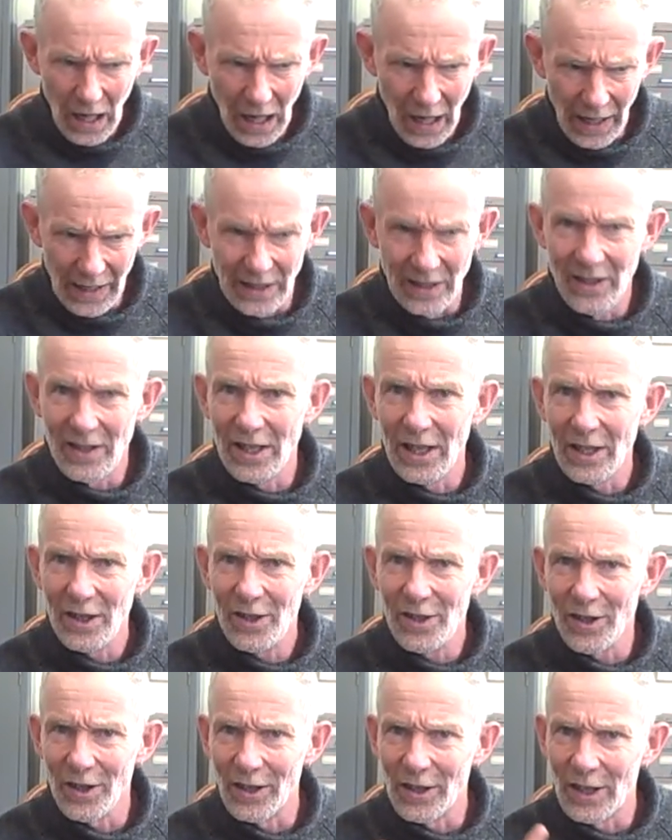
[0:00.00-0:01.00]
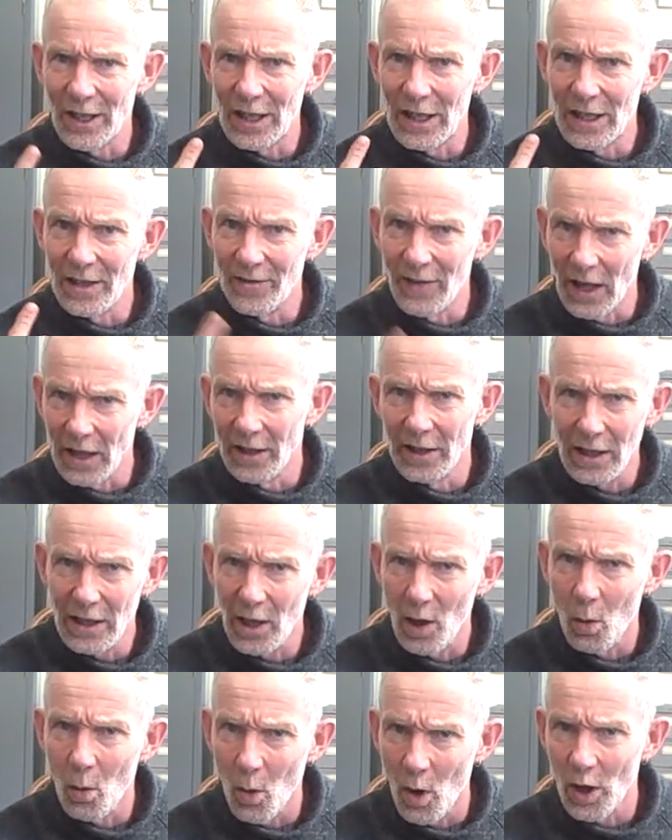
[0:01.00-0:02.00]
And he says to the Grieve, I'll need
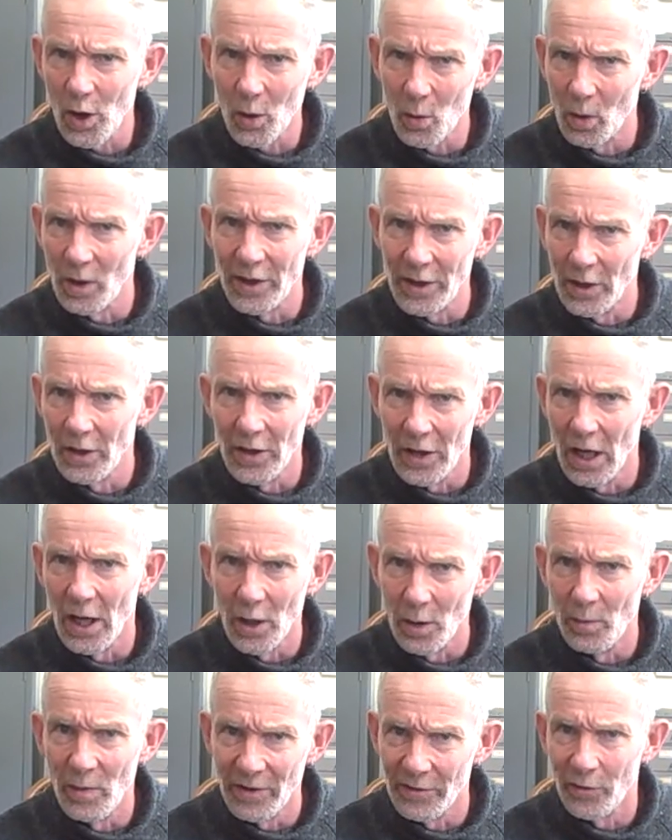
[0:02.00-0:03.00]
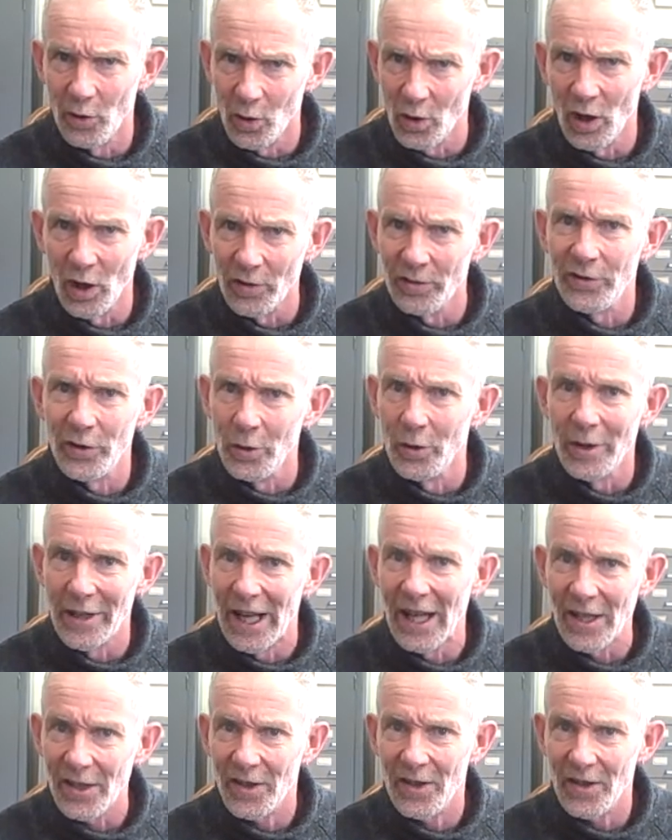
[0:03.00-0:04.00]
a word with you now before our few
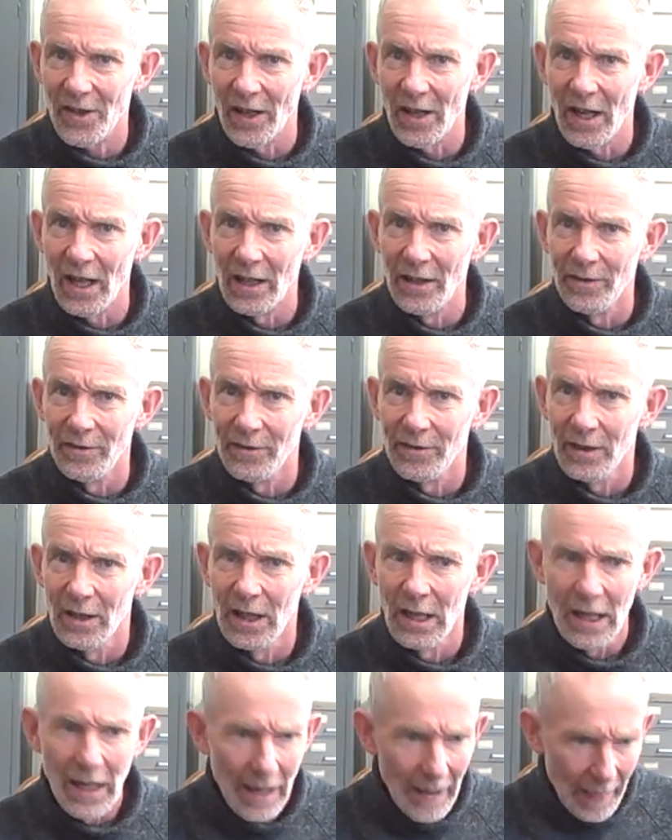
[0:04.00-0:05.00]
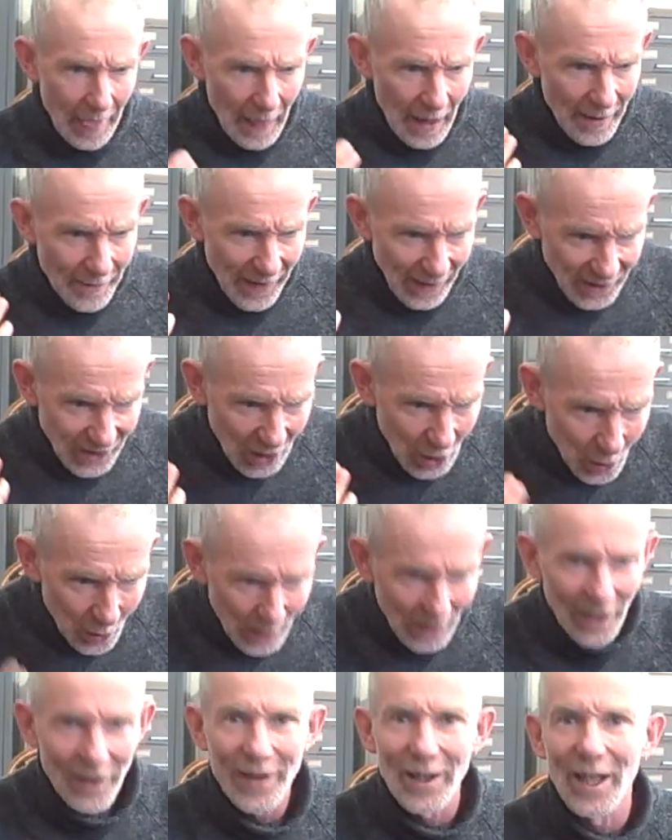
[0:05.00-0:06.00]
guests arrive. That's the
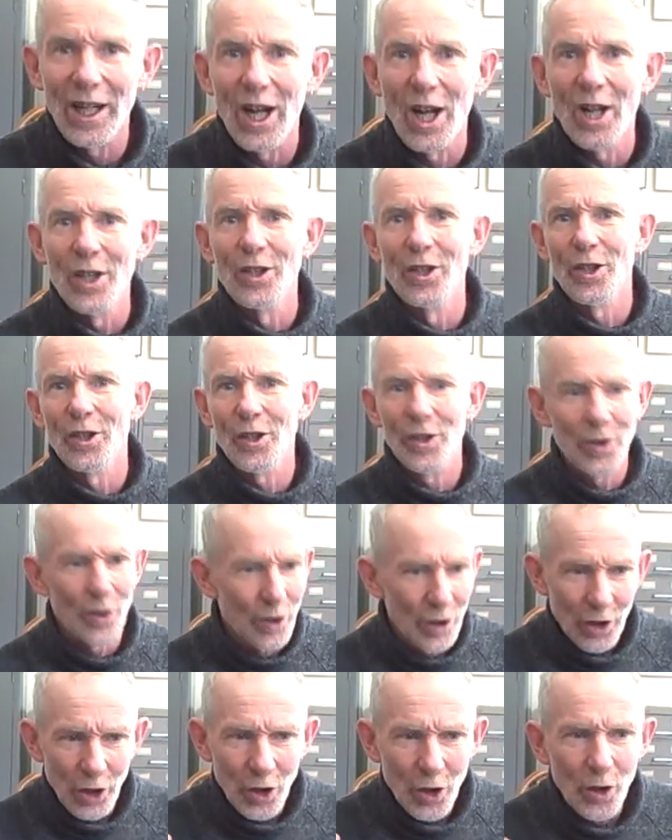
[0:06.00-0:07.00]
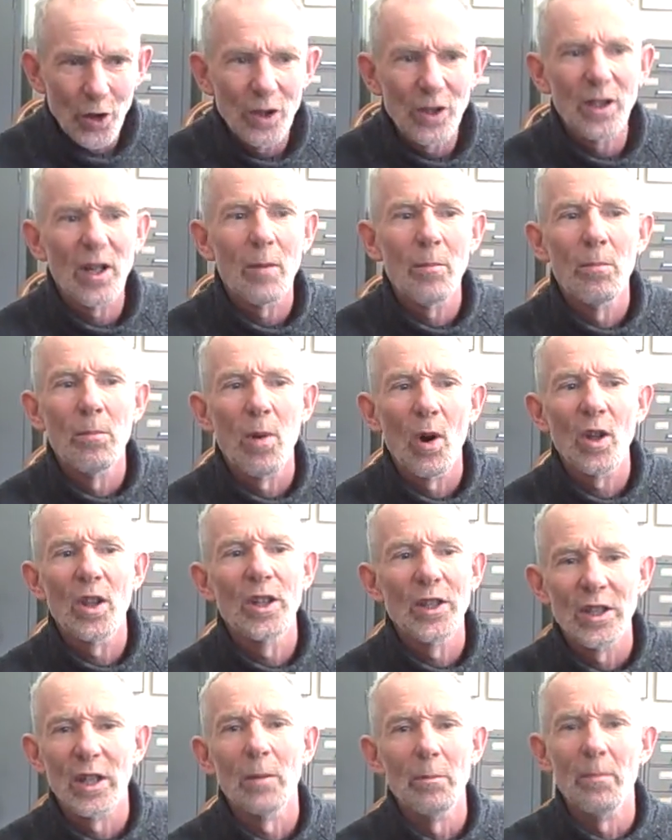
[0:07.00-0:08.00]
only thing I understood. You couldn't have
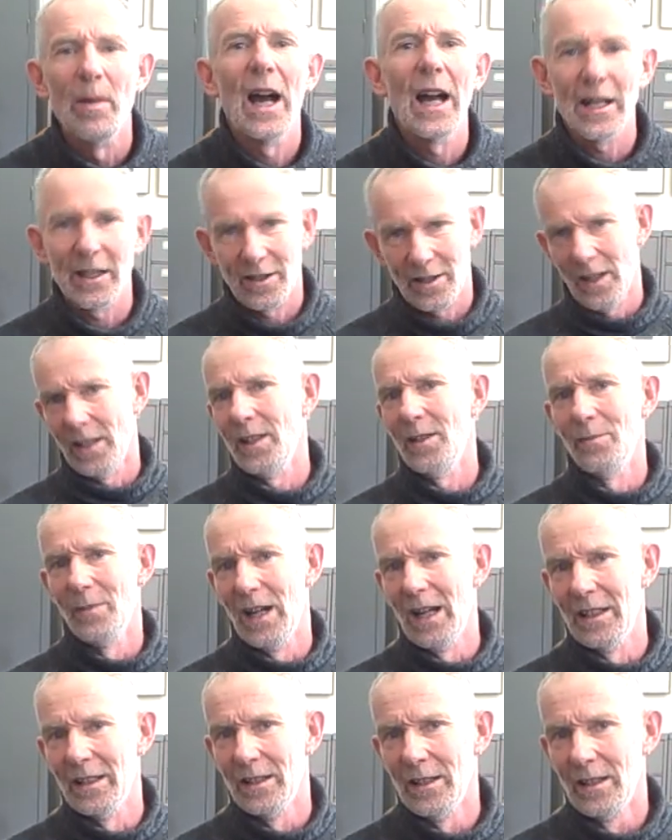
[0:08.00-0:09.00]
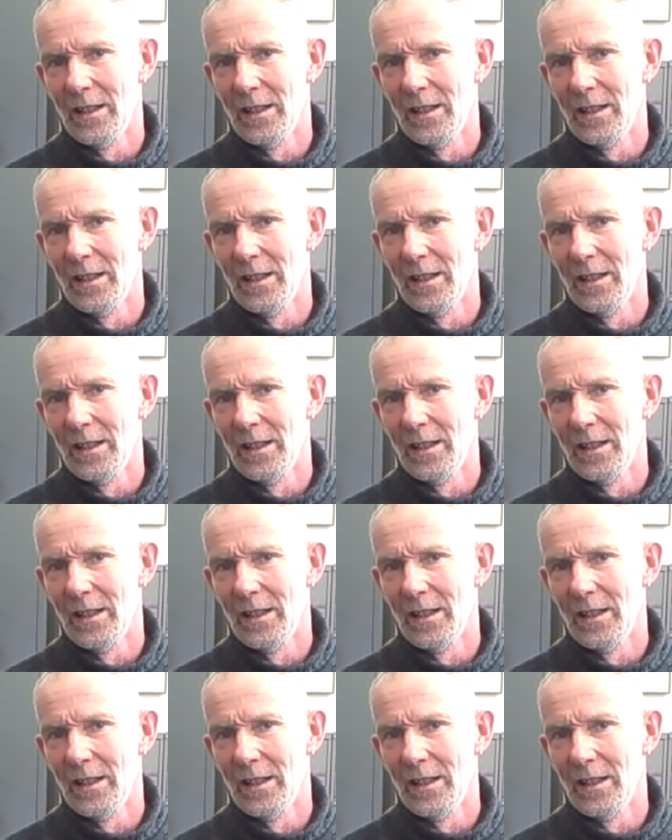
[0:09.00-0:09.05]
bothered your backside, man.